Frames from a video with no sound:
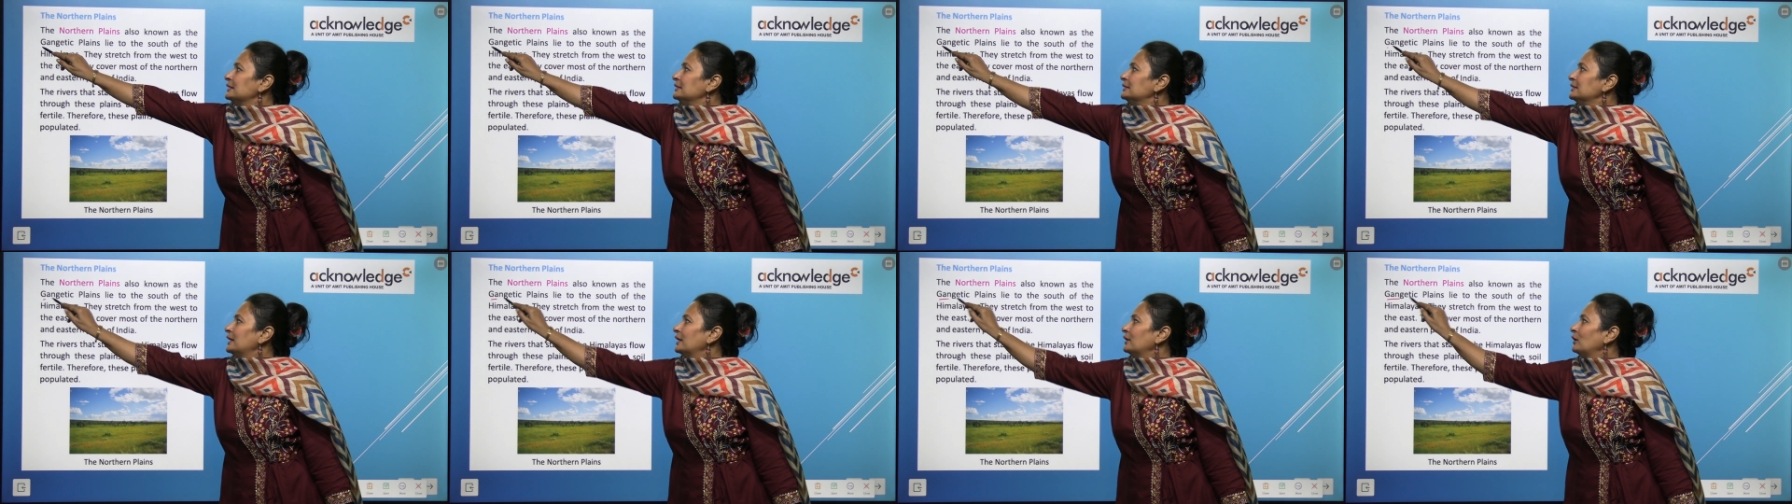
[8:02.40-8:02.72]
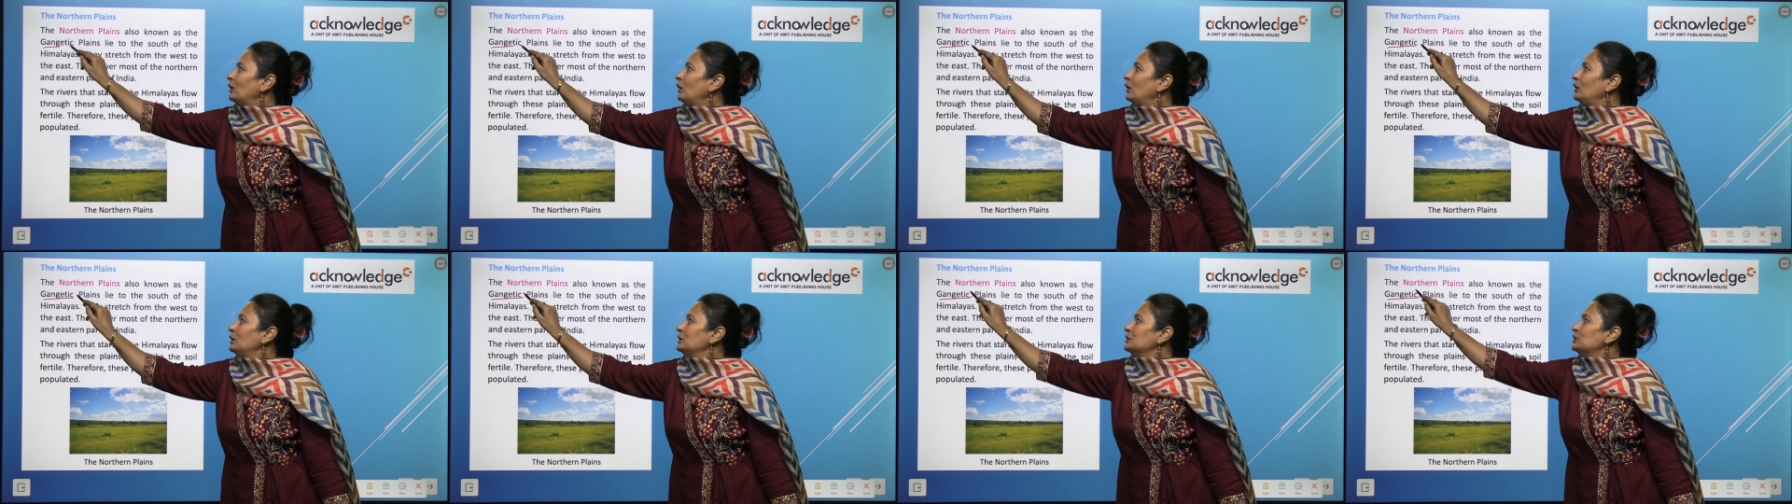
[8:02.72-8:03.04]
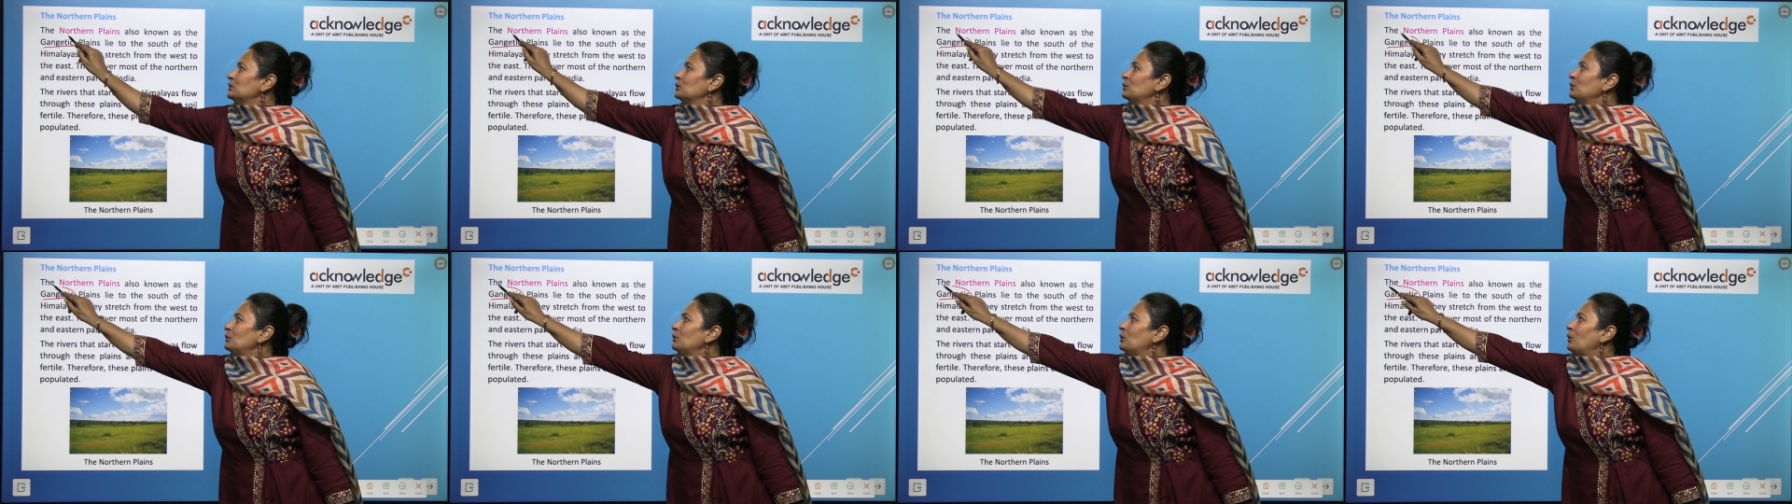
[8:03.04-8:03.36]
These are
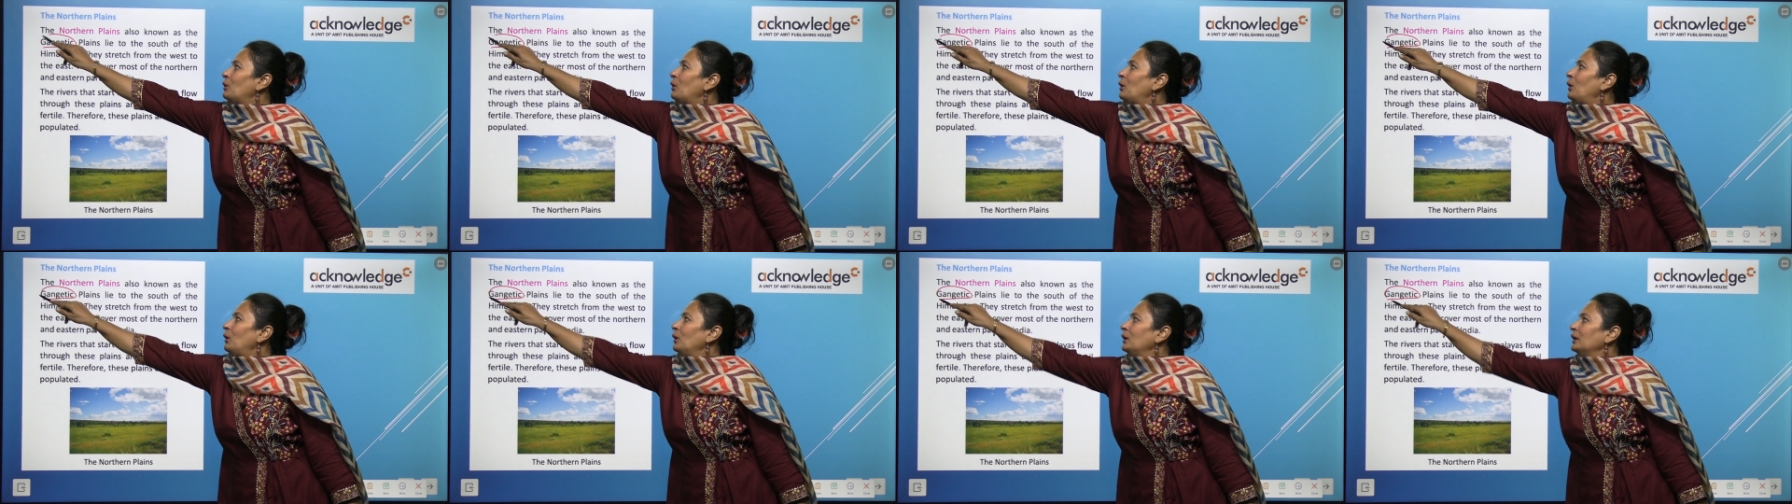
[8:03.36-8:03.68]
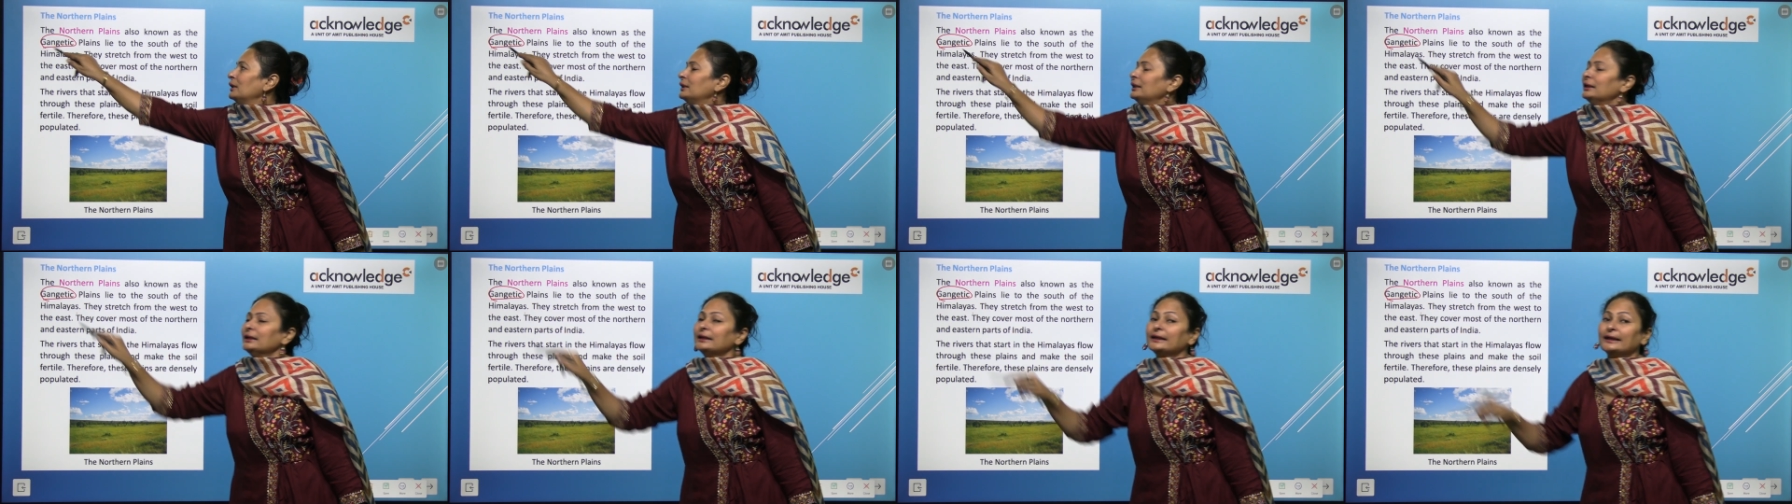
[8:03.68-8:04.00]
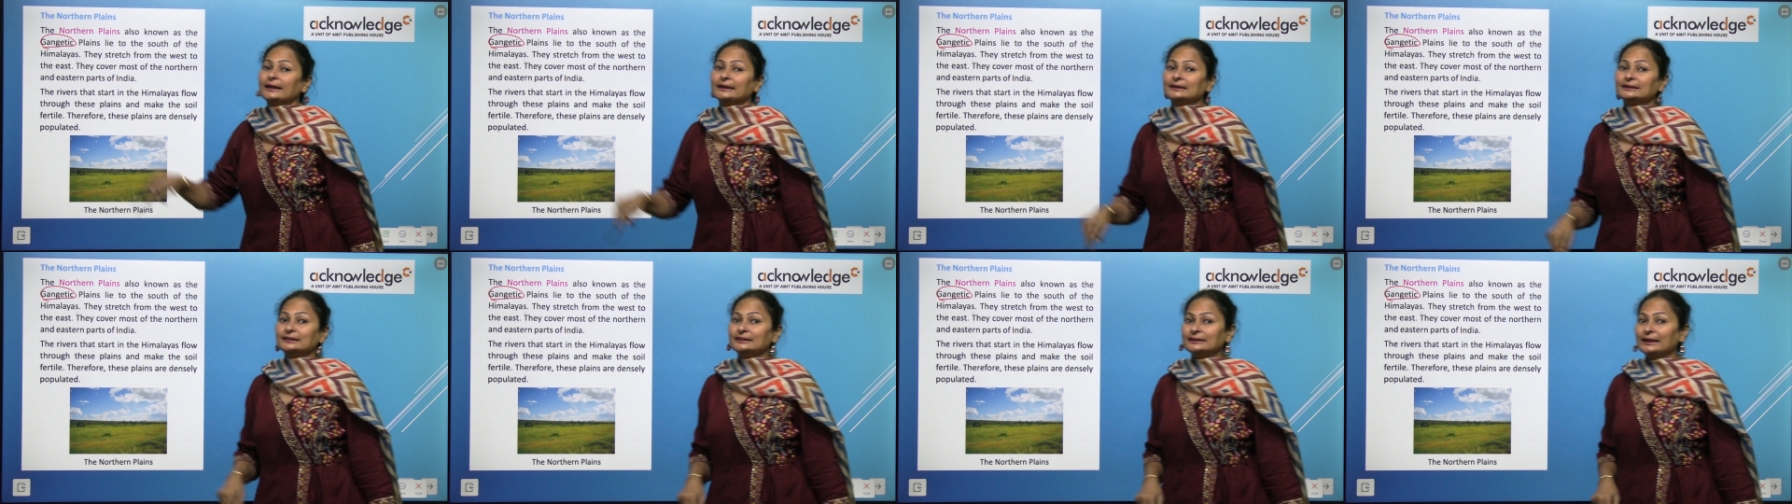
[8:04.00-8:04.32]
also called the
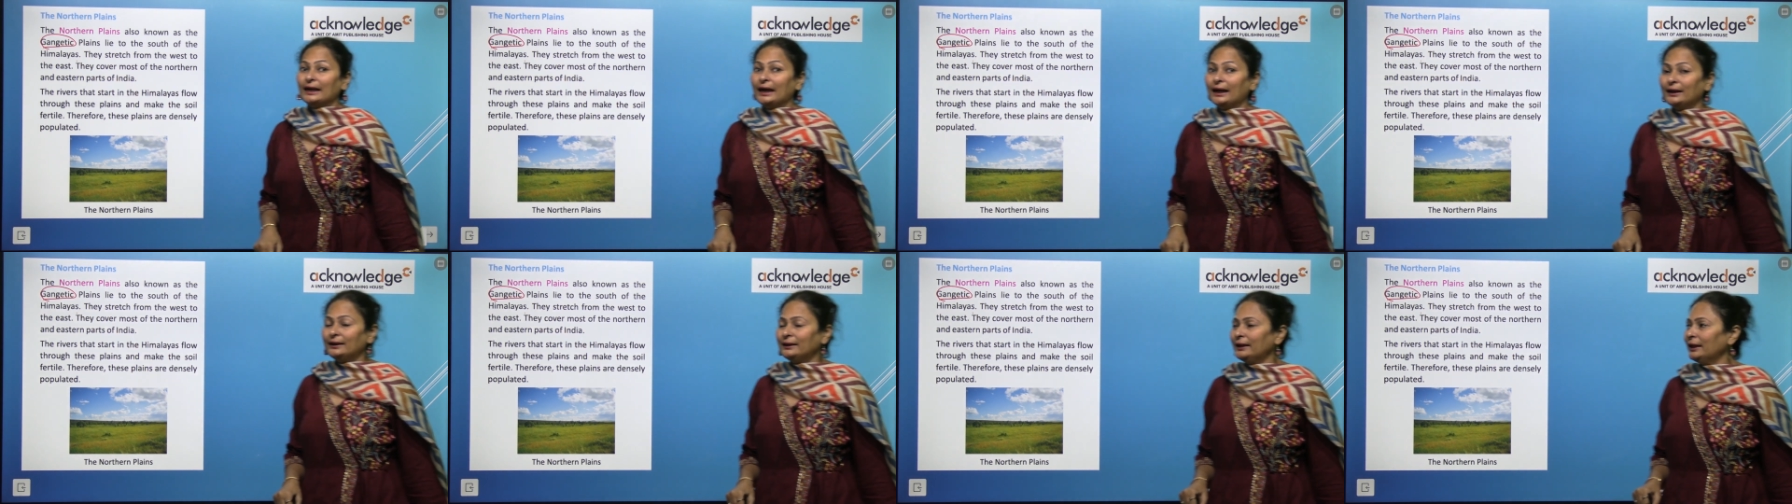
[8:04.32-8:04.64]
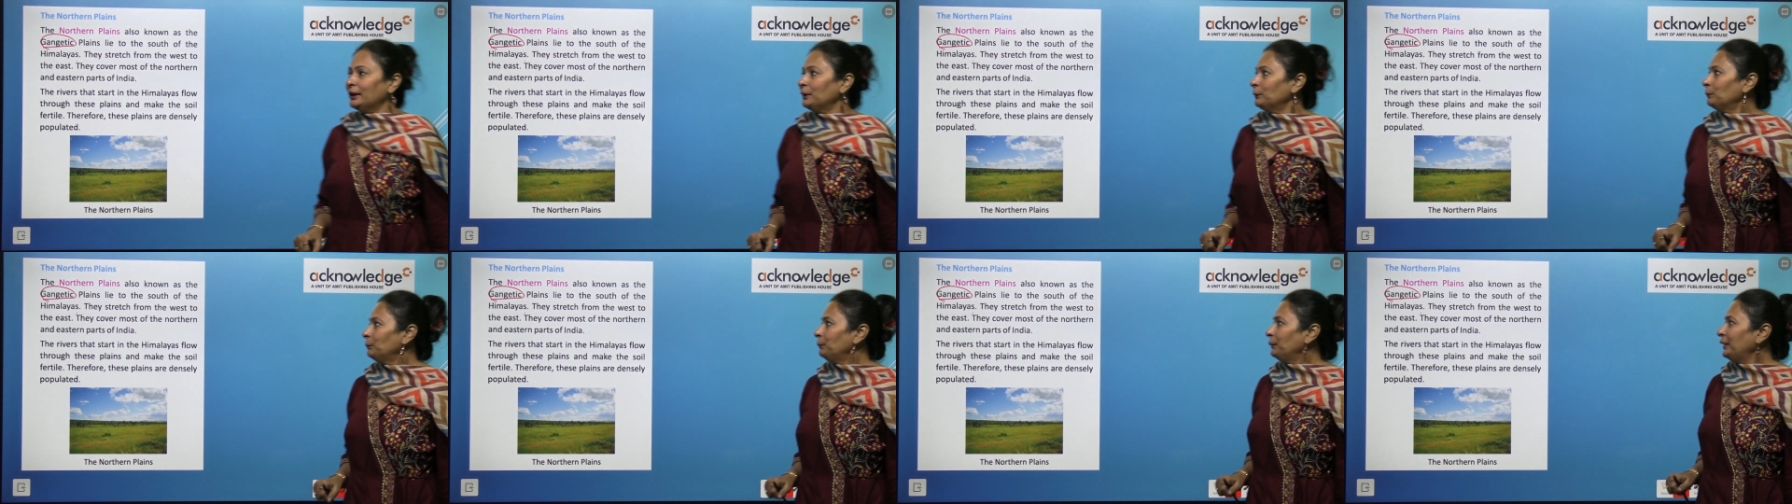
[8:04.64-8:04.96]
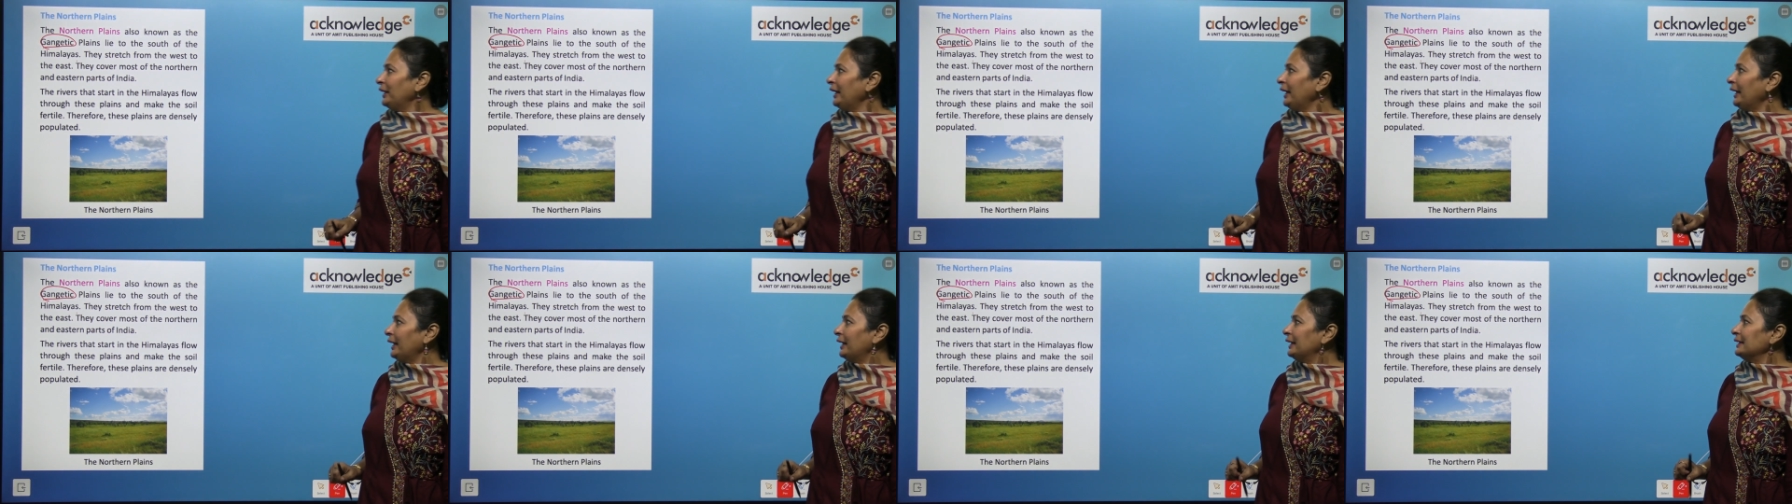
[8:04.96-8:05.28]
Gangetic
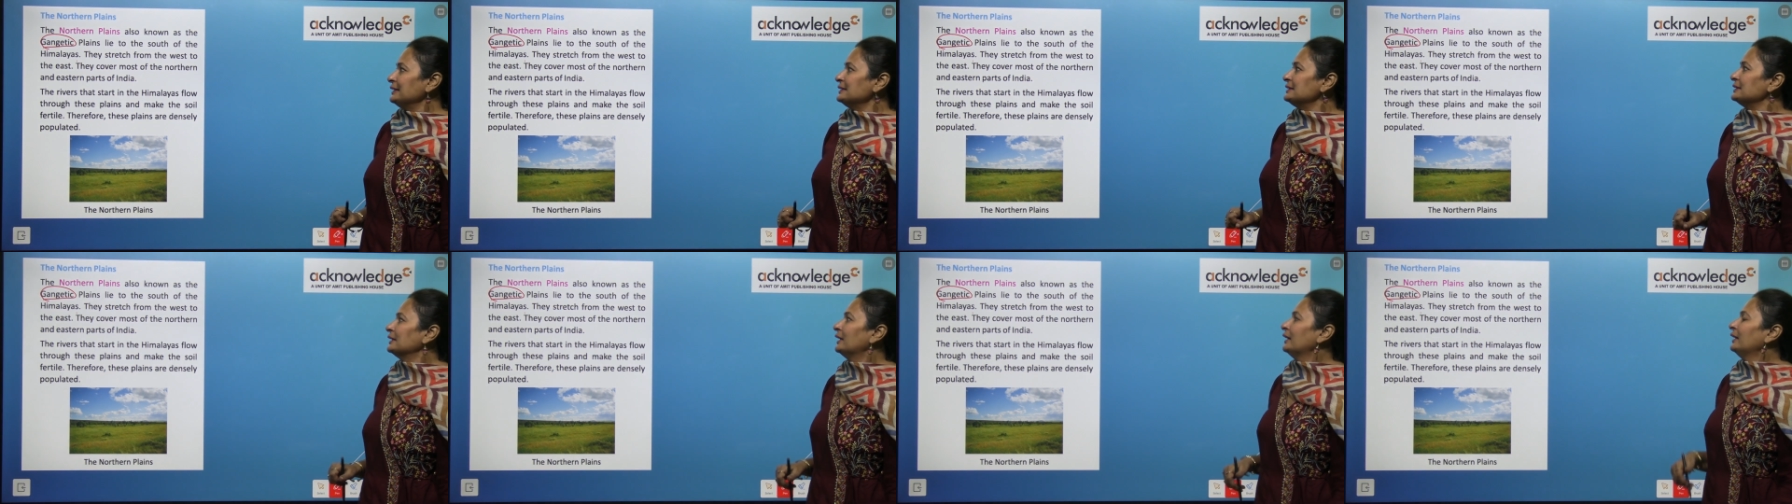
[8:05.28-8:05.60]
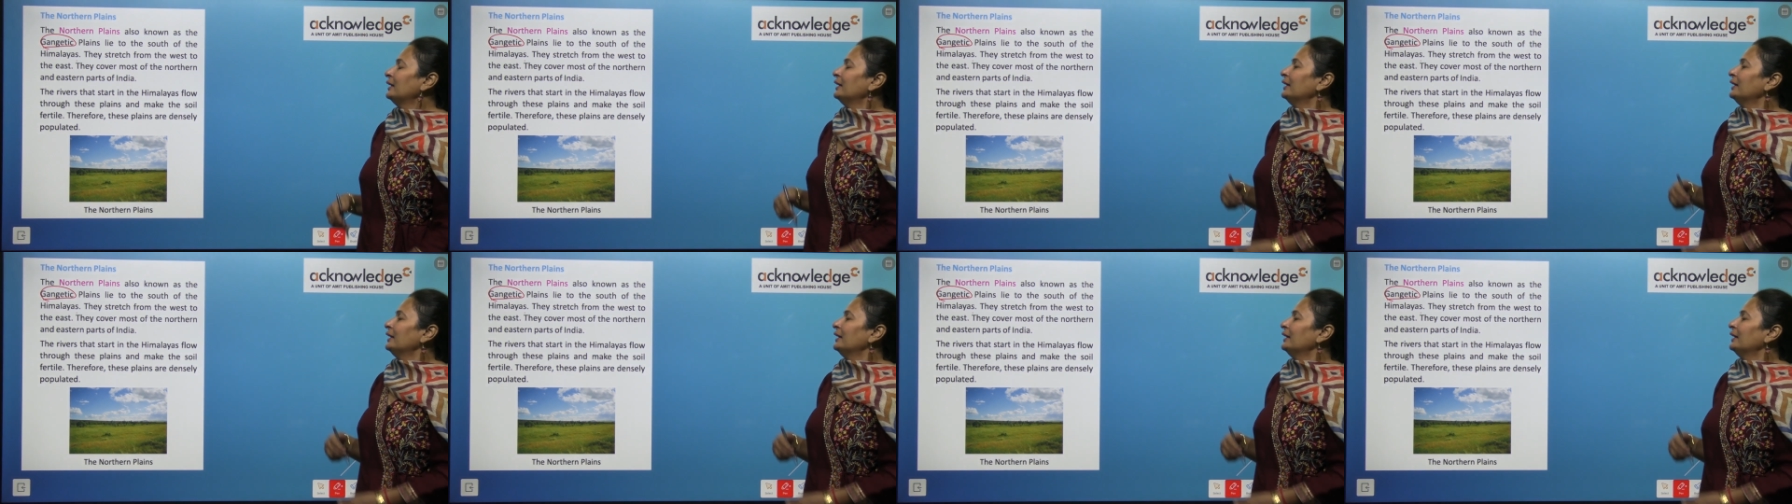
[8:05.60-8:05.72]
Plains.